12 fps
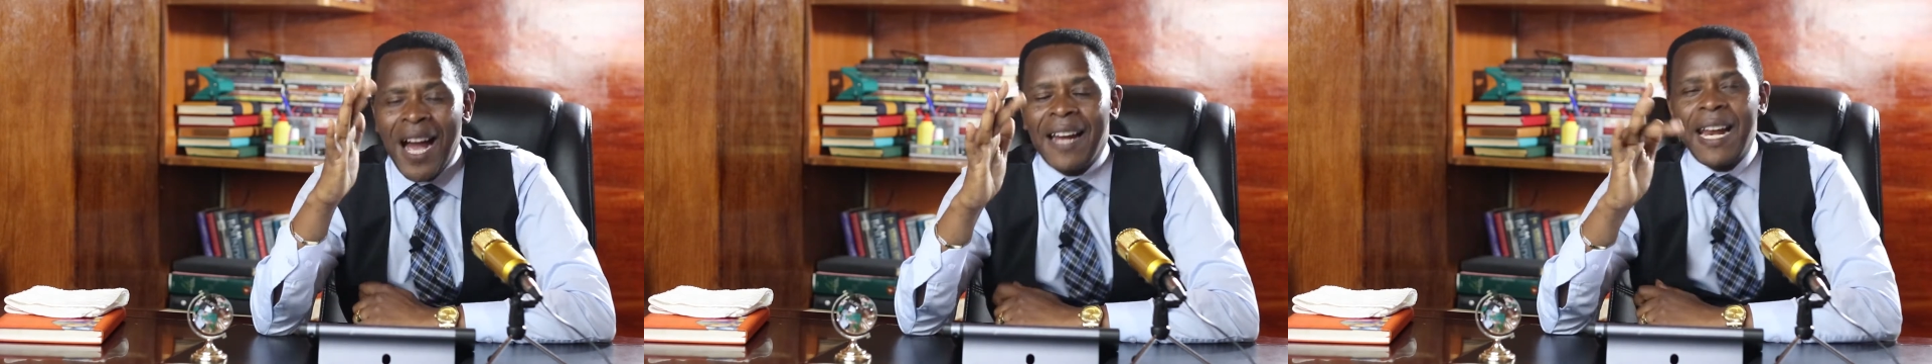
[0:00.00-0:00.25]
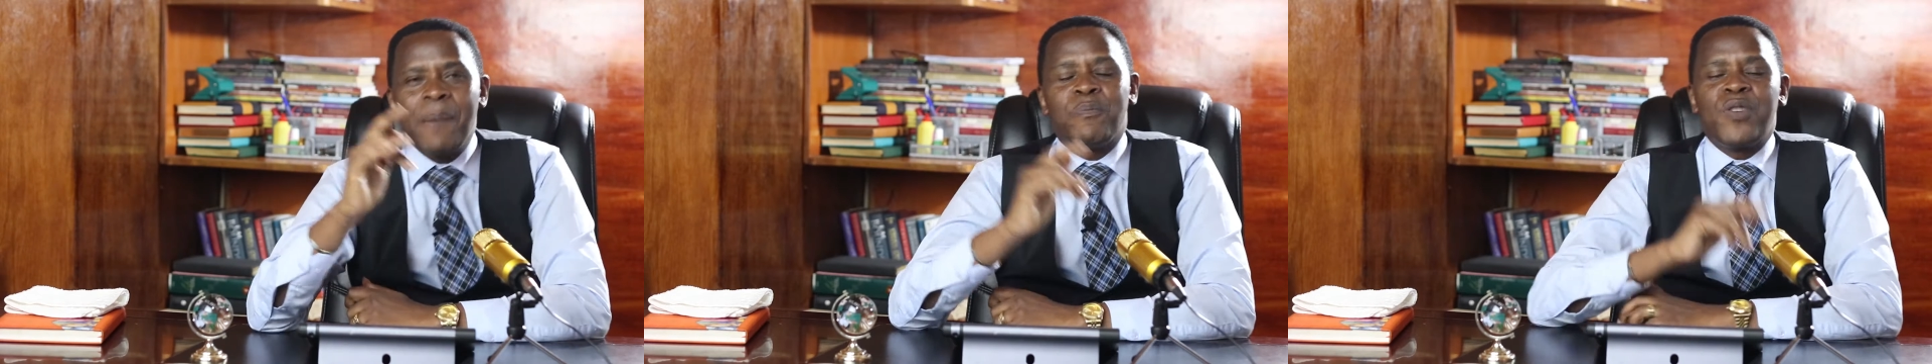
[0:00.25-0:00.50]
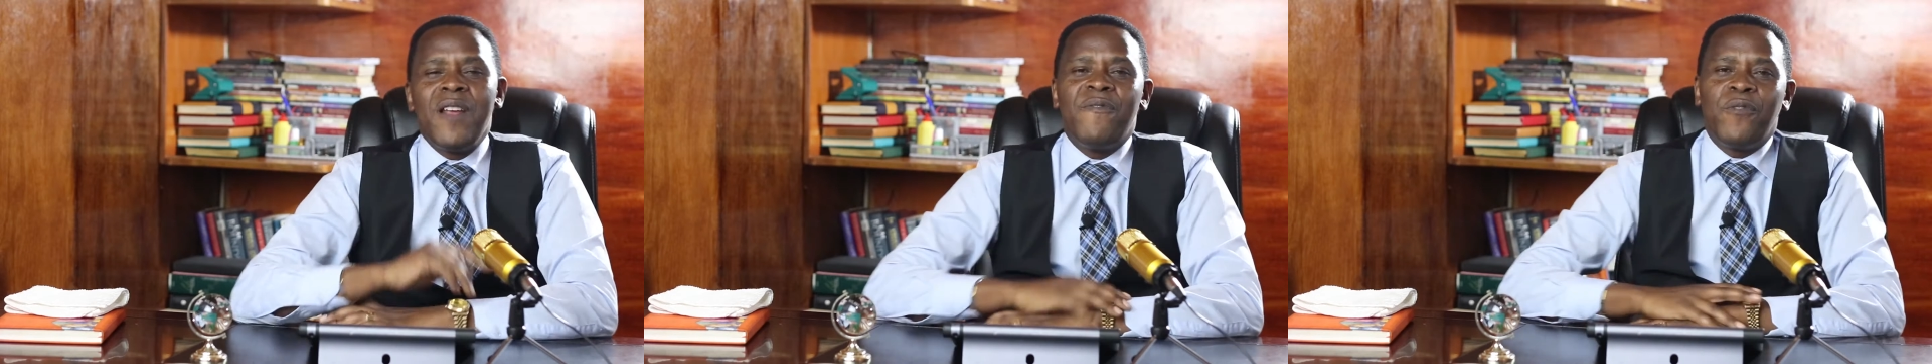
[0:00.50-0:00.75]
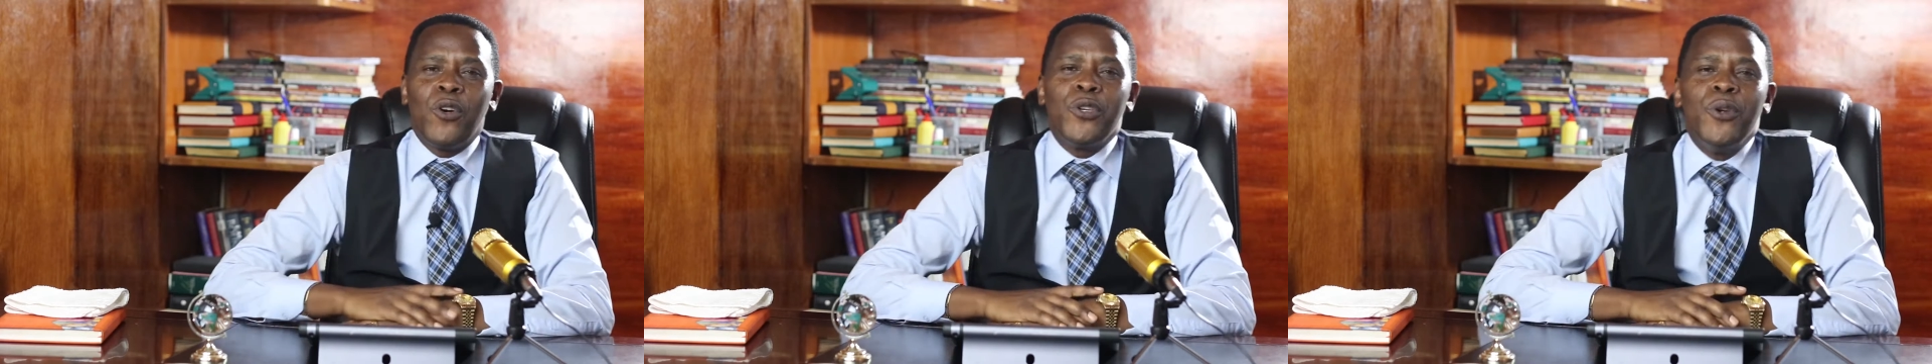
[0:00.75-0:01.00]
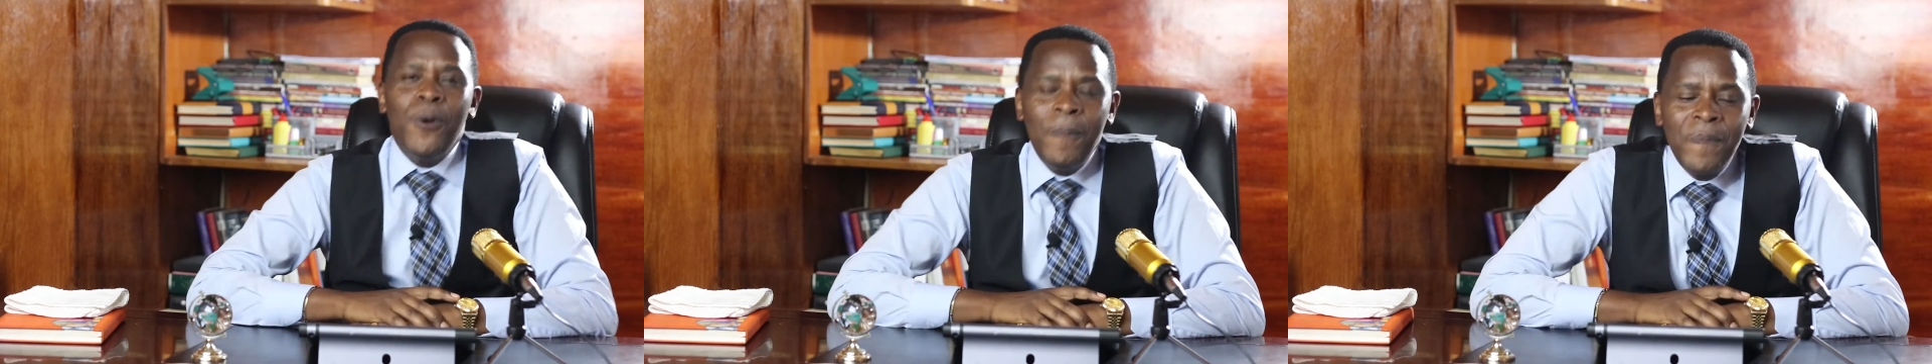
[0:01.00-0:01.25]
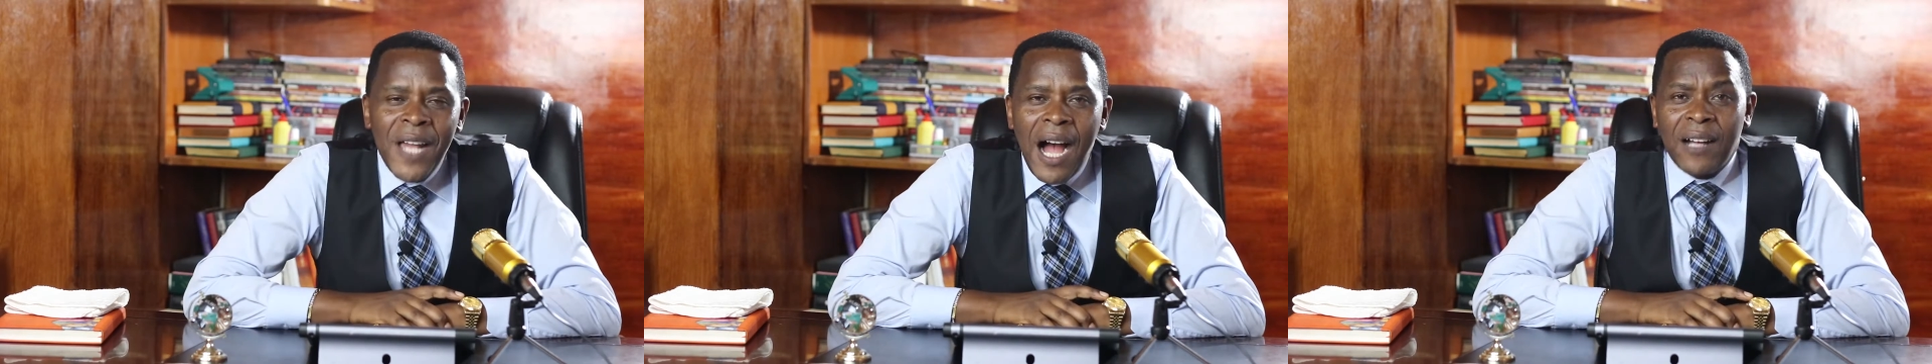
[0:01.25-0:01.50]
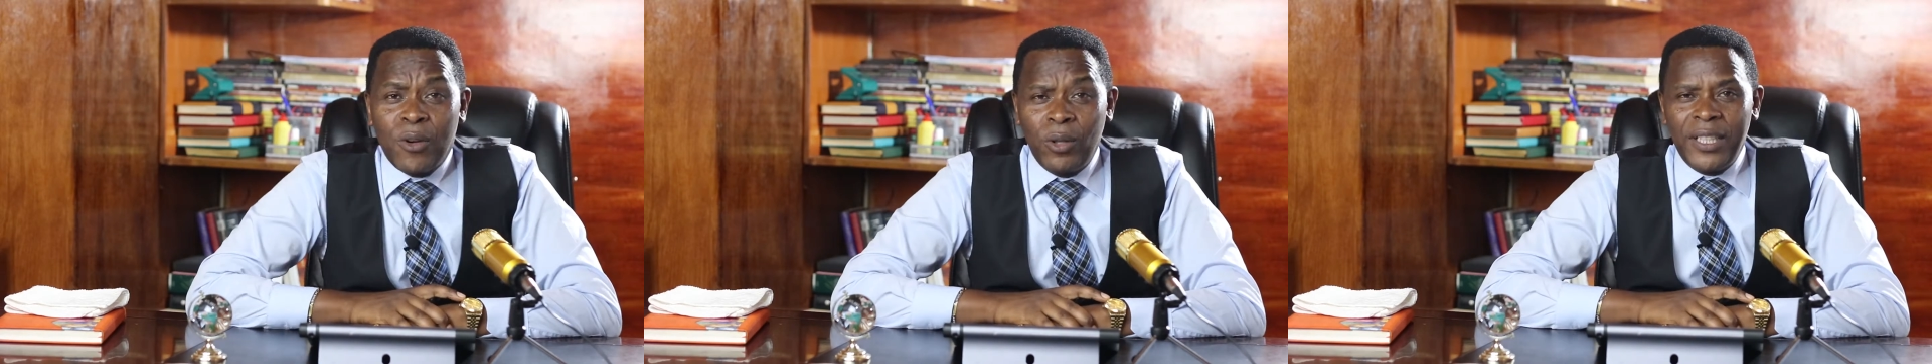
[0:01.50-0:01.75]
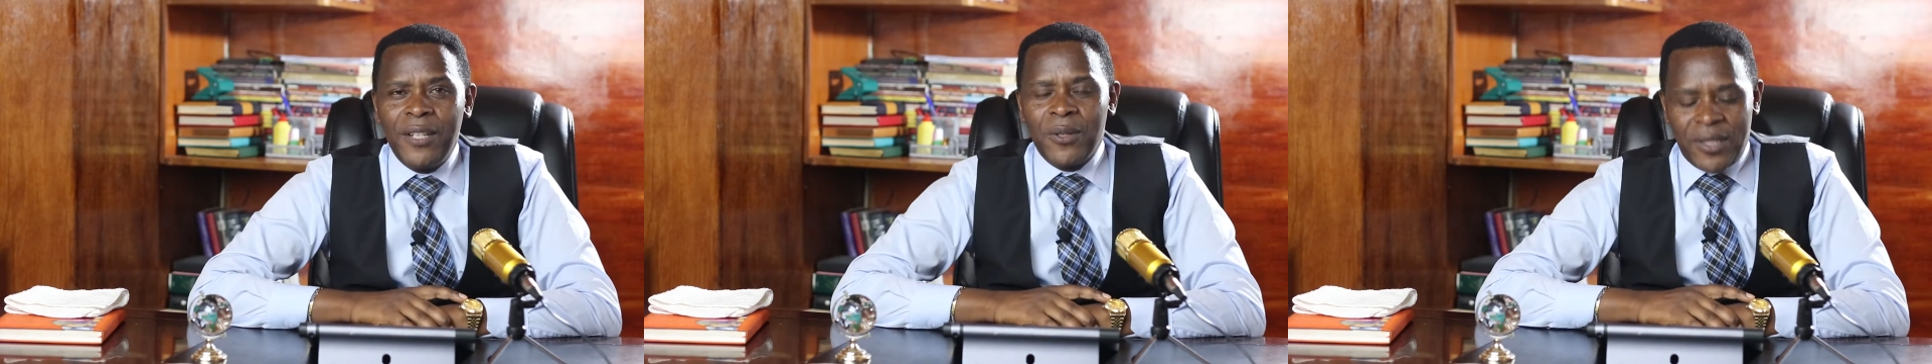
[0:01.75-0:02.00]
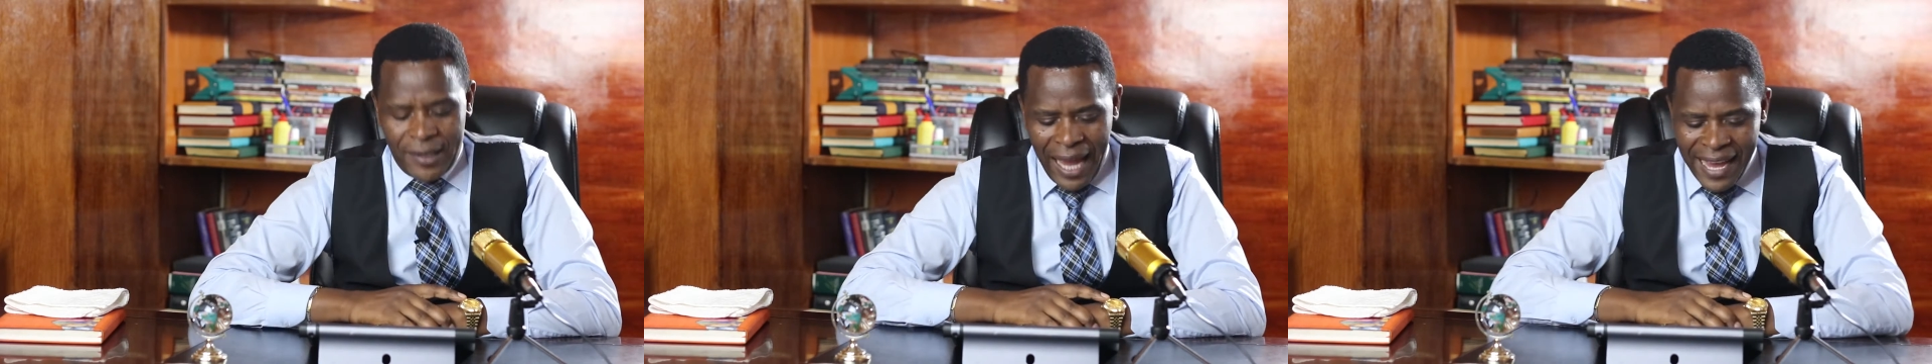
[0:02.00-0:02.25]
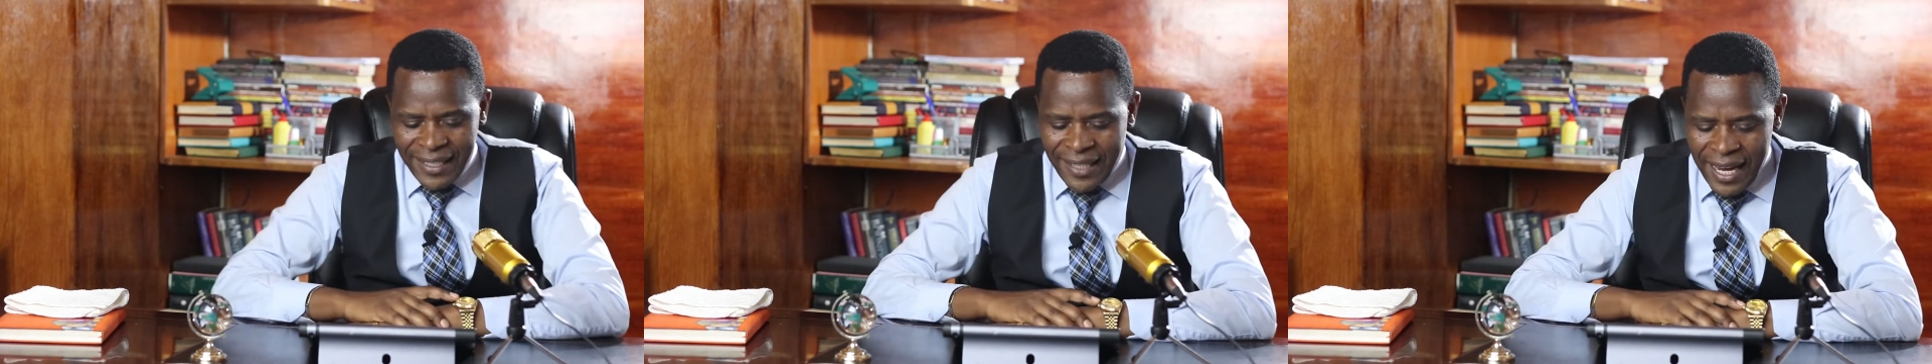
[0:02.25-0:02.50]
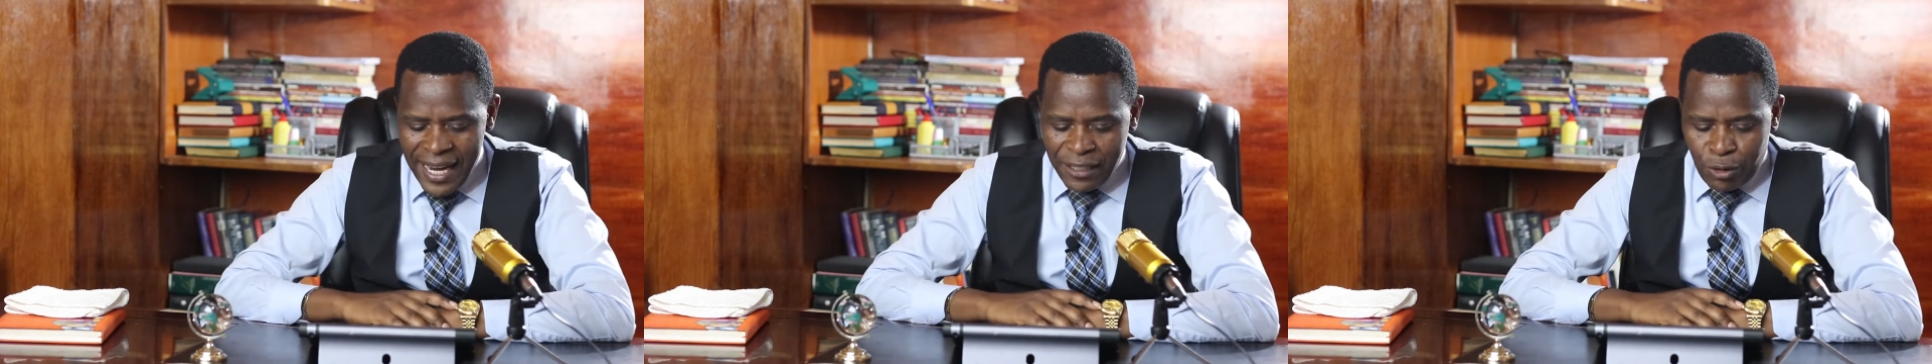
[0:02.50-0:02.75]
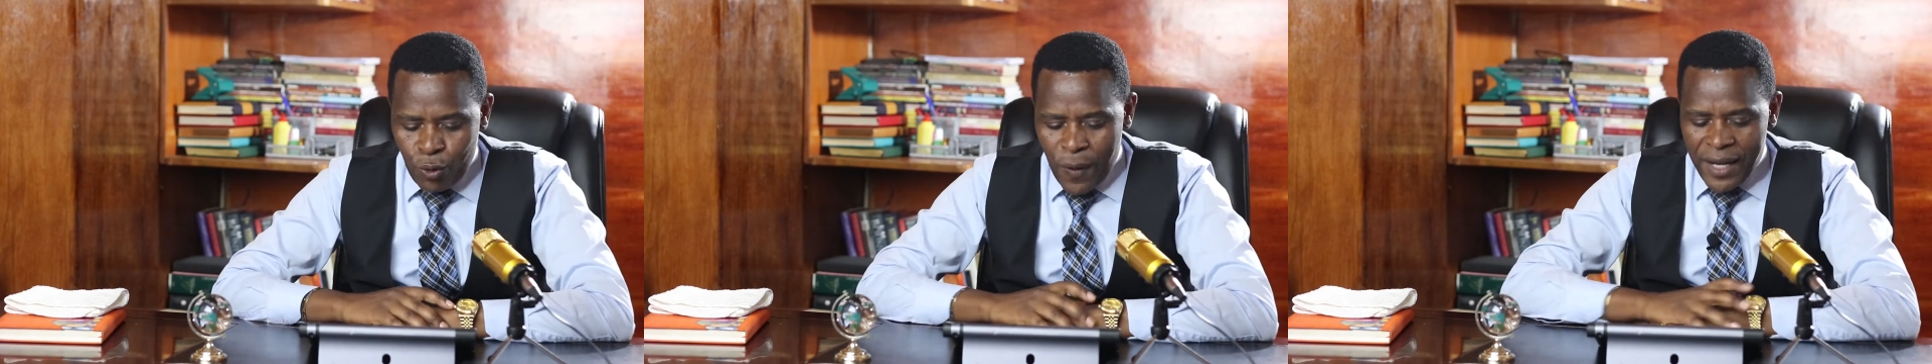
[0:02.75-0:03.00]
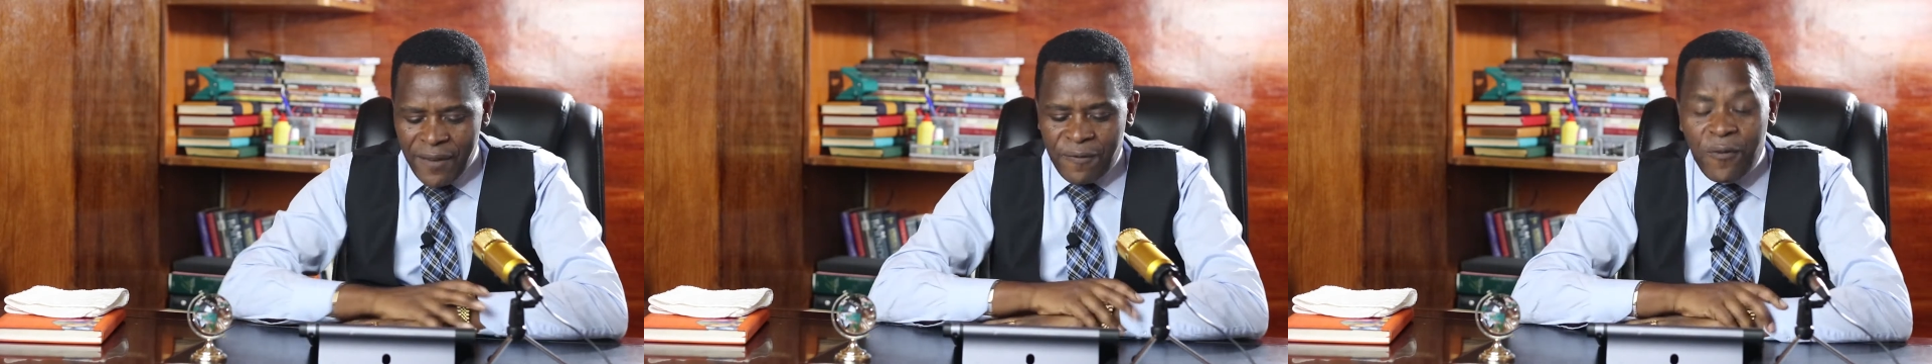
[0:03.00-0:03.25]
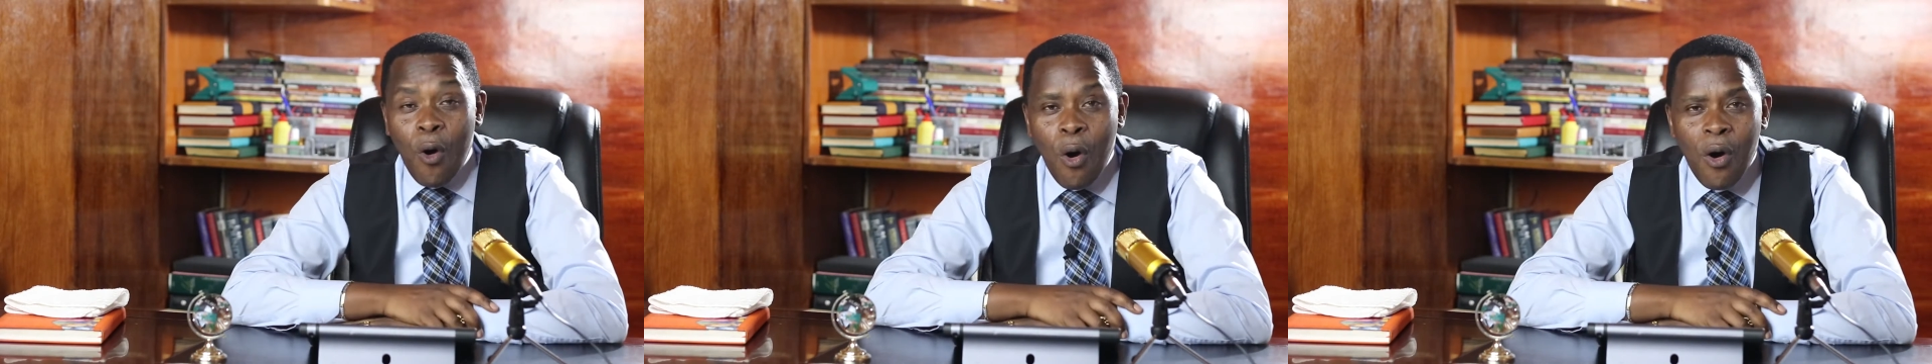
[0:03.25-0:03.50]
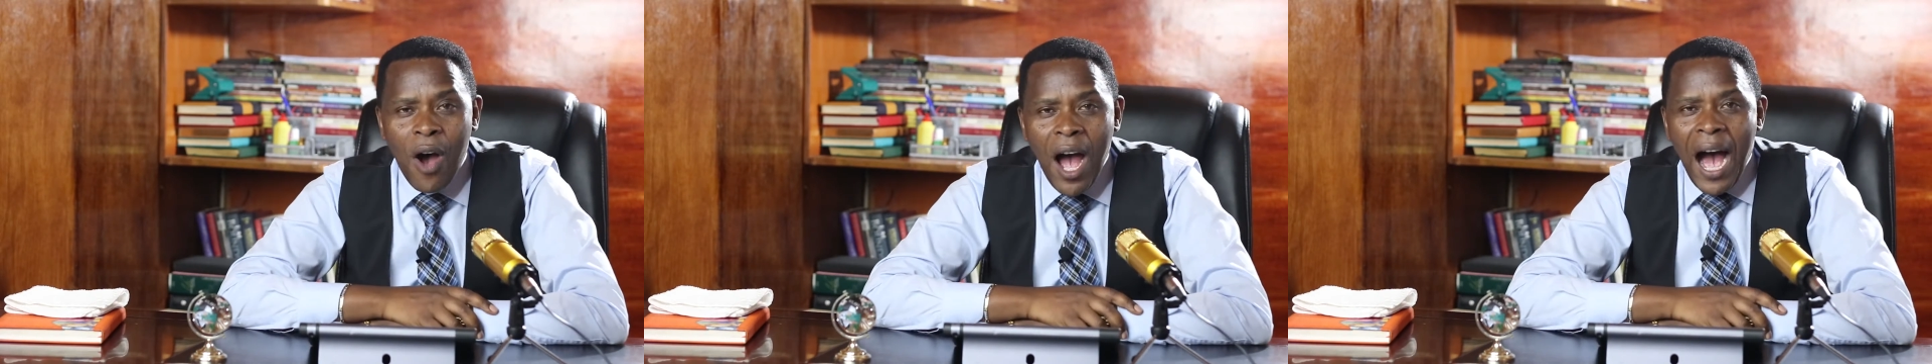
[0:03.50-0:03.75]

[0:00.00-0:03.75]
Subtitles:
And I pray for you according to Isaiah 24